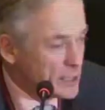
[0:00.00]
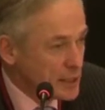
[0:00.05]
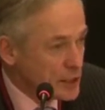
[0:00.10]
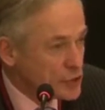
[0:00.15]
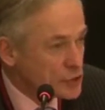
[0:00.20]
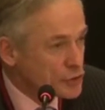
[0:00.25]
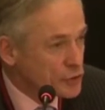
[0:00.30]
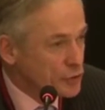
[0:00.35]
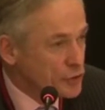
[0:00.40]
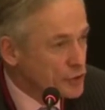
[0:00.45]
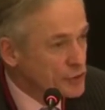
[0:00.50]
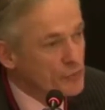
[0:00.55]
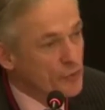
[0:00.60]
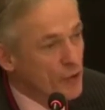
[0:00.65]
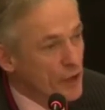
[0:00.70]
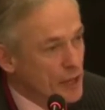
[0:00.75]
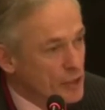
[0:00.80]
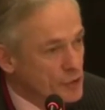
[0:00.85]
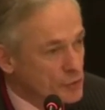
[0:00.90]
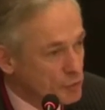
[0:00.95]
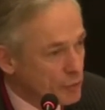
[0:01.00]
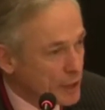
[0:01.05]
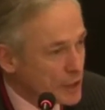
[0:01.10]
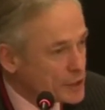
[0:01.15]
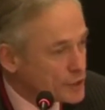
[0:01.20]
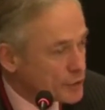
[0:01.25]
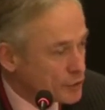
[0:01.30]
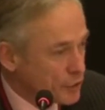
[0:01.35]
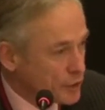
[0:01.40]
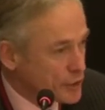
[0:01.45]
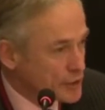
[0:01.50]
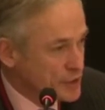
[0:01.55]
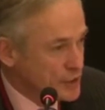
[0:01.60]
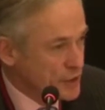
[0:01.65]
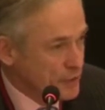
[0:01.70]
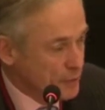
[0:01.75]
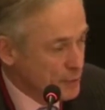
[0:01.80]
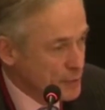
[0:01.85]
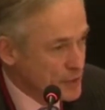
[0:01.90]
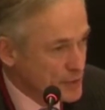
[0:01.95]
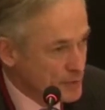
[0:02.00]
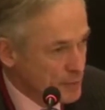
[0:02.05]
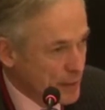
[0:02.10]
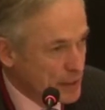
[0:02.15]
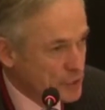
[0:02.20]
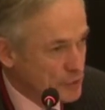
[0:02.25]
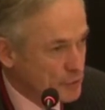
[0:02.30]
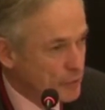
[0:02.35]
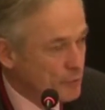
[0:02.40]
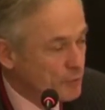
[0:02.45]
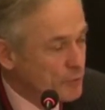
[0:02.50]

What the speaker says: So it's right across the spectrum,